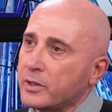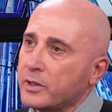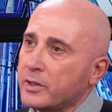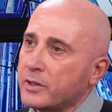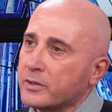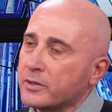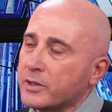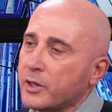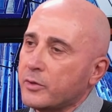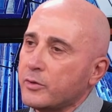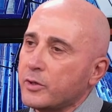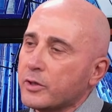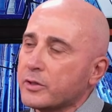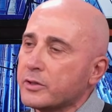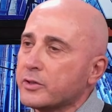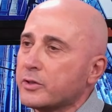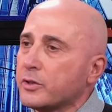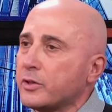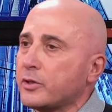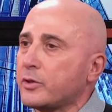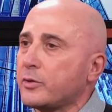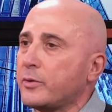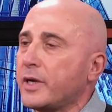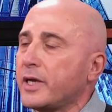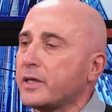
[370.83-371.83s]
So you can
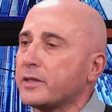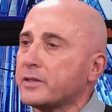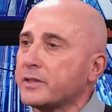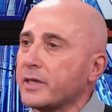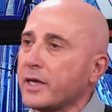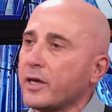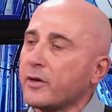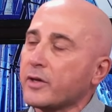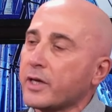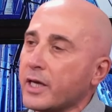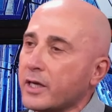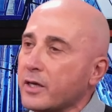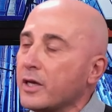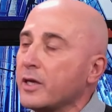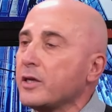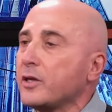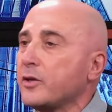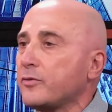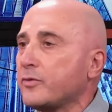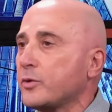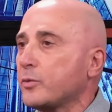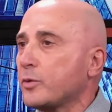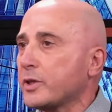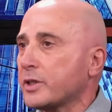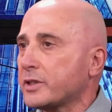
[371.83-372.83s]
turn around and say, okay,
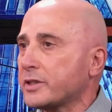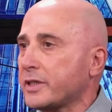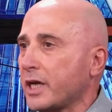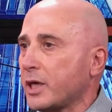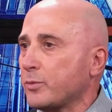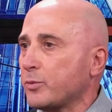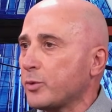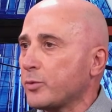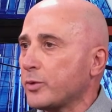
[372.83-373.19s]
if you want a table